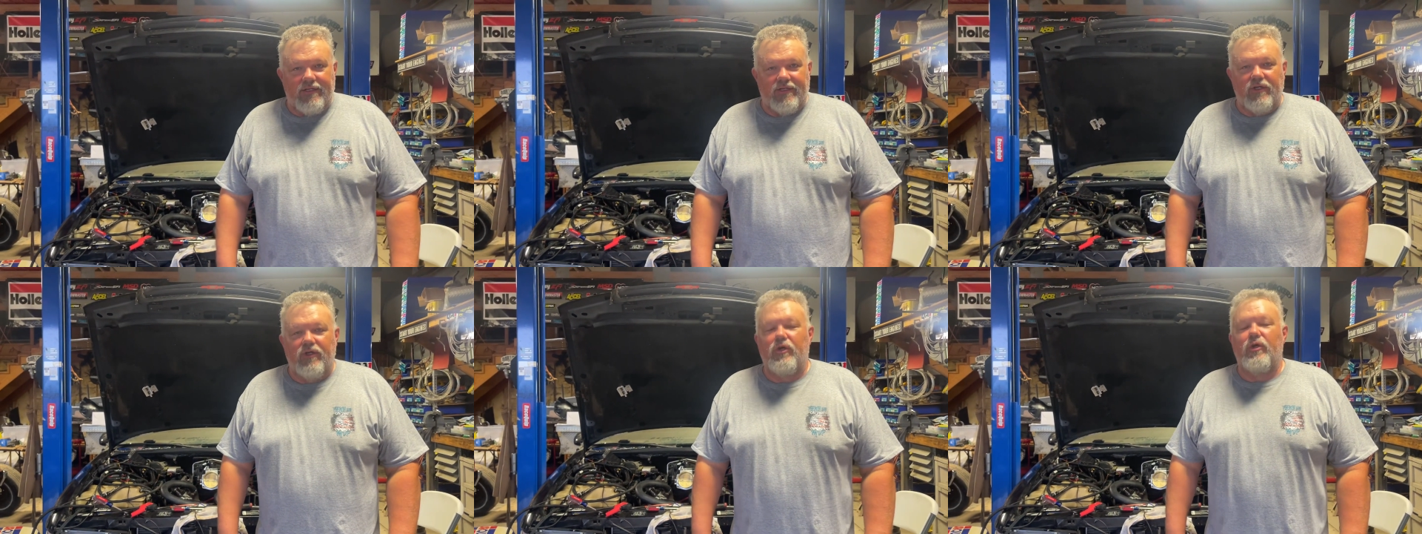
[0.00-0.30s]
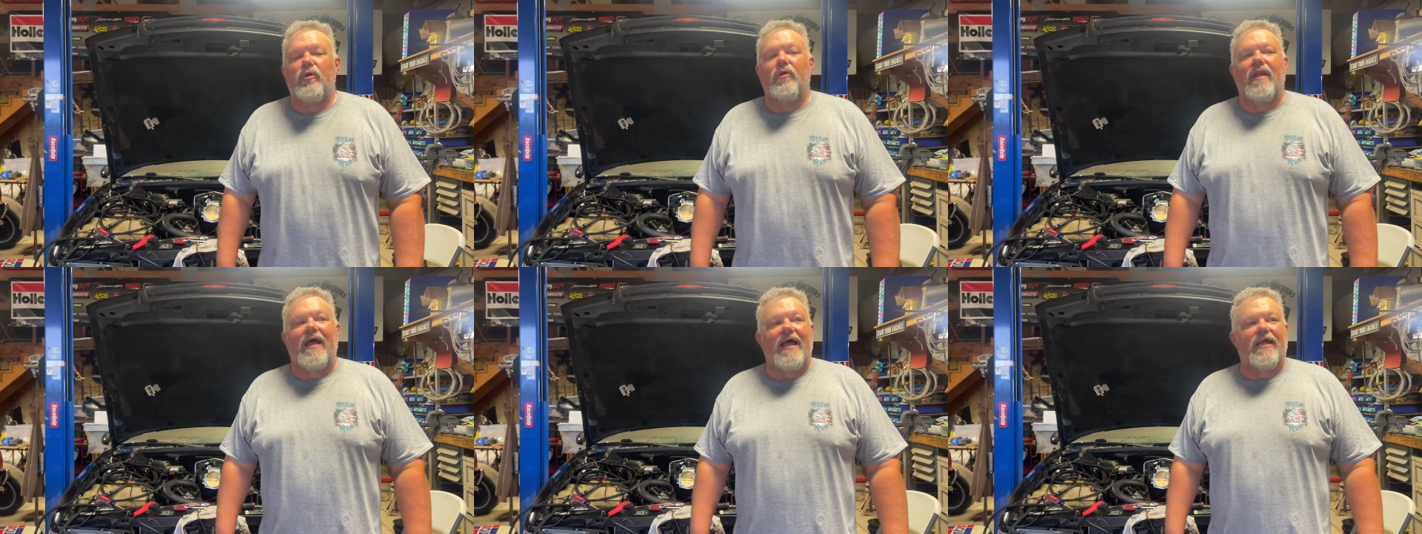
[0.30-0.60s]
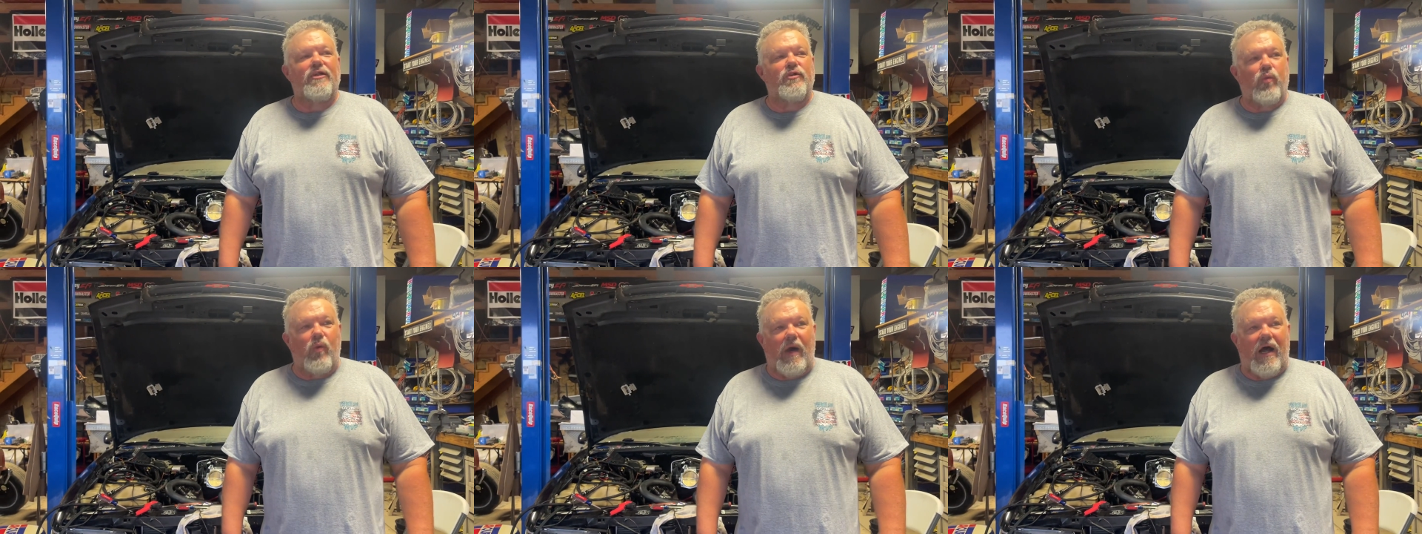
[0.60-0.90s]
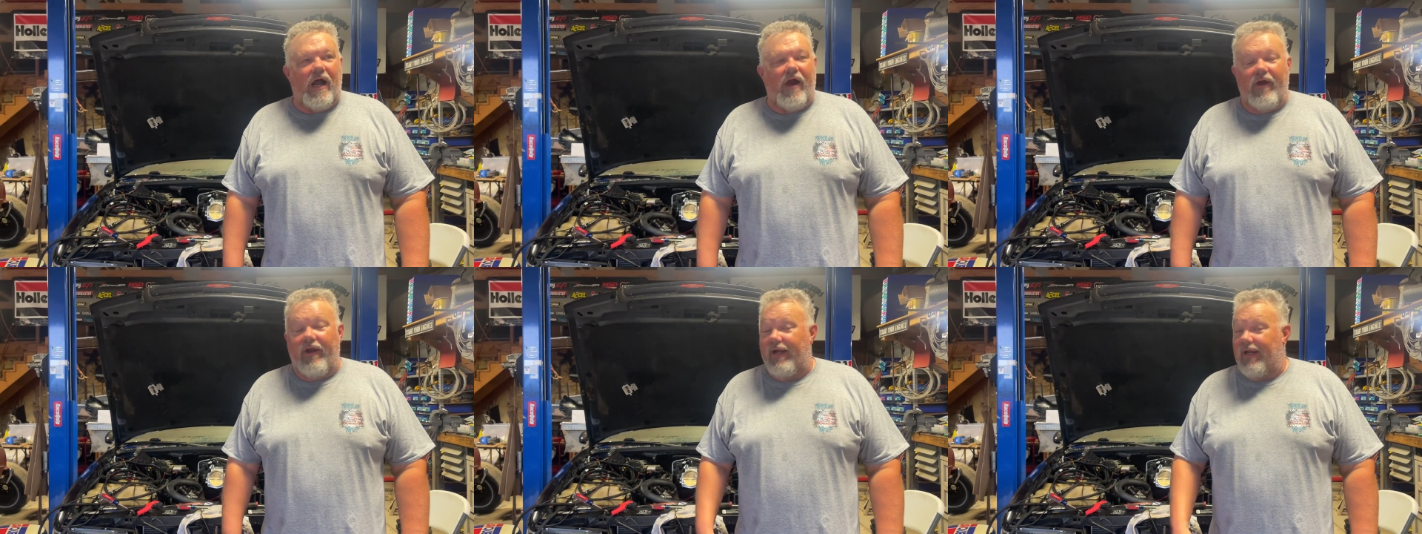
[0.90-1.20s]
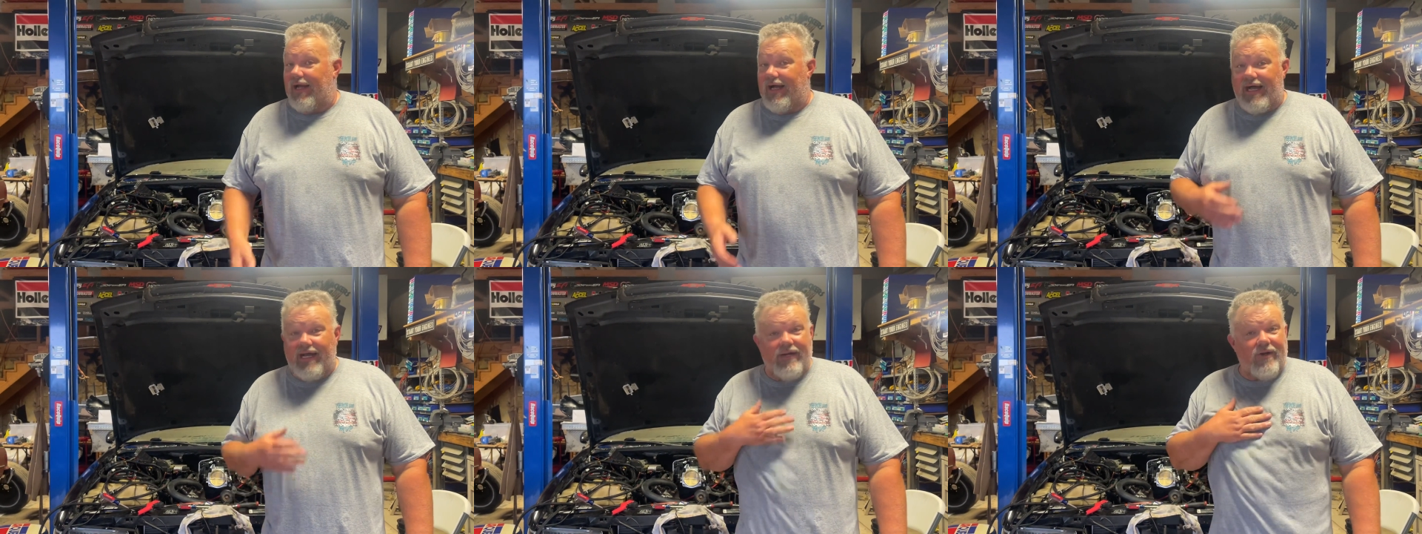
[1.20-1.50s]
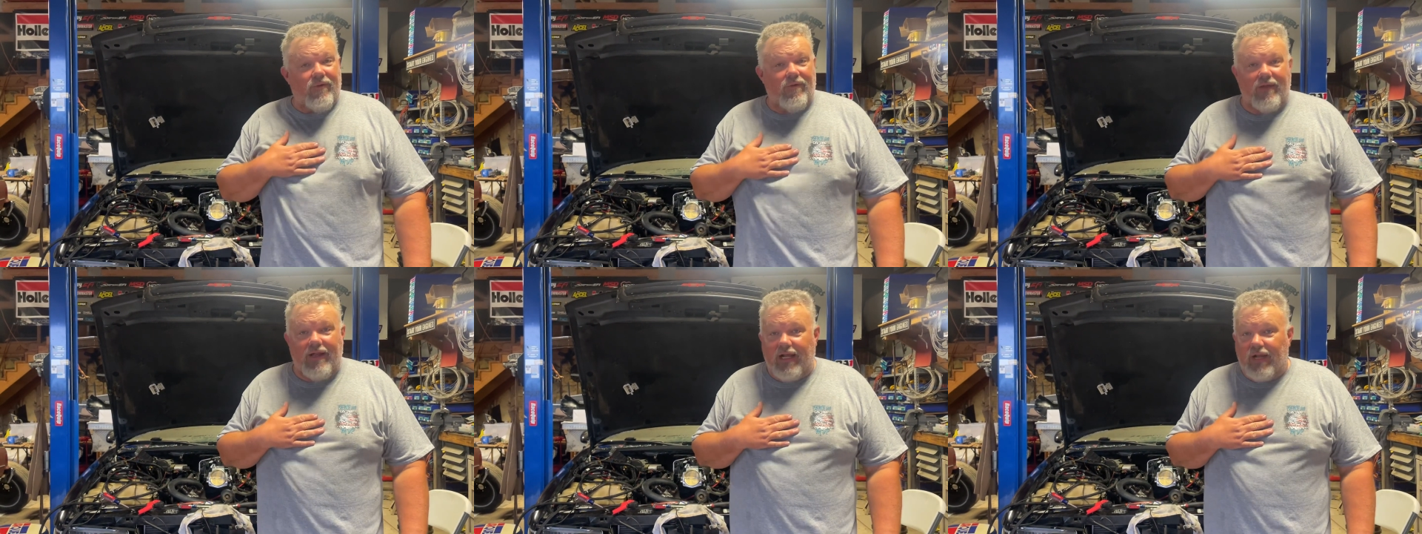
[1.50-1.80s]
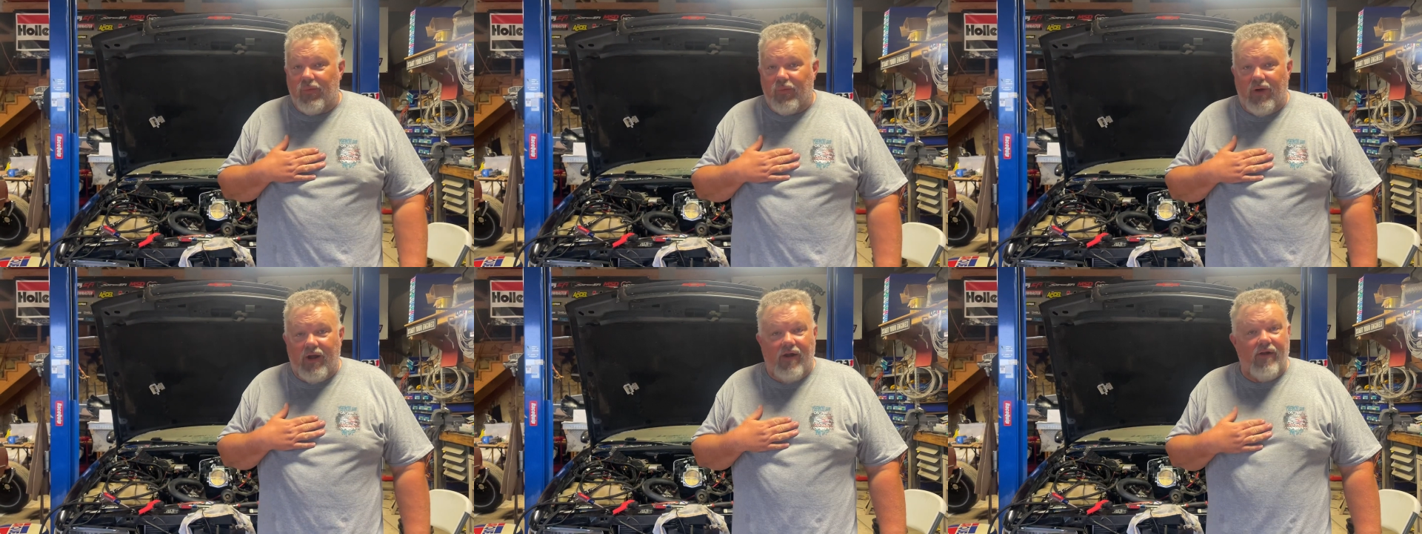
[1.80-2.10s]
Who likes wiring? I don't
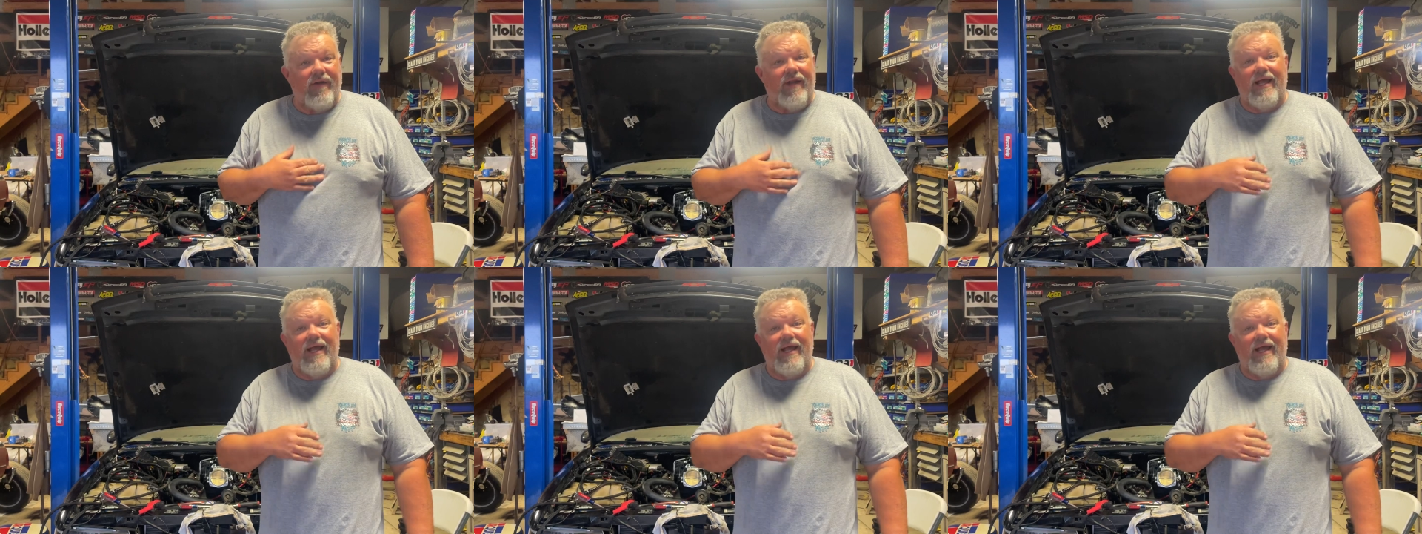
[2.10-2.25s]
like wiring.